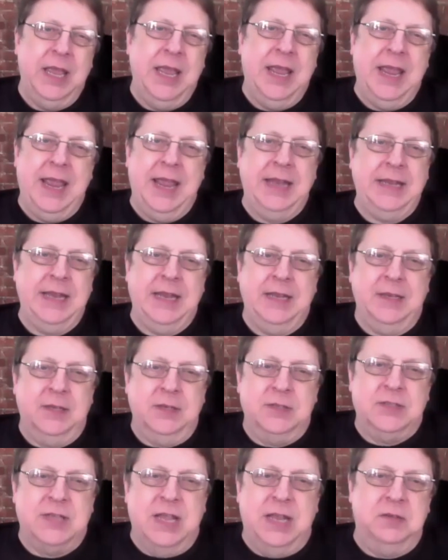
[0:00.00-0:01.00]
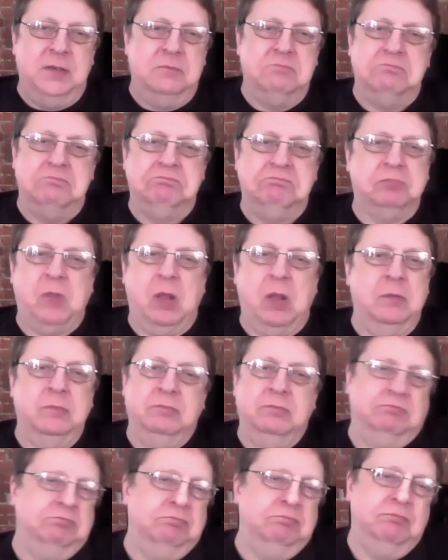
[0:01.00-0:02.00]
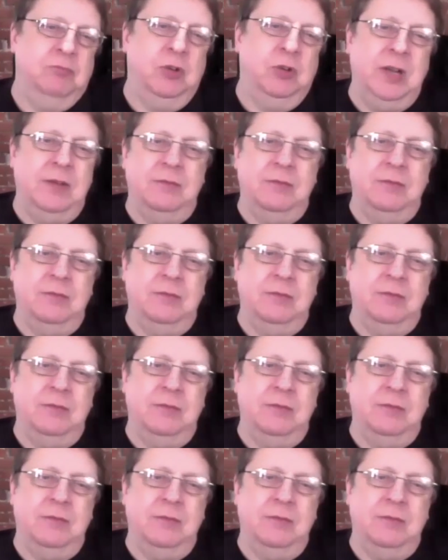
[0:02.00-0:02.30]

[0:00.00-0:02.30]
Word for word: and then said, We're never.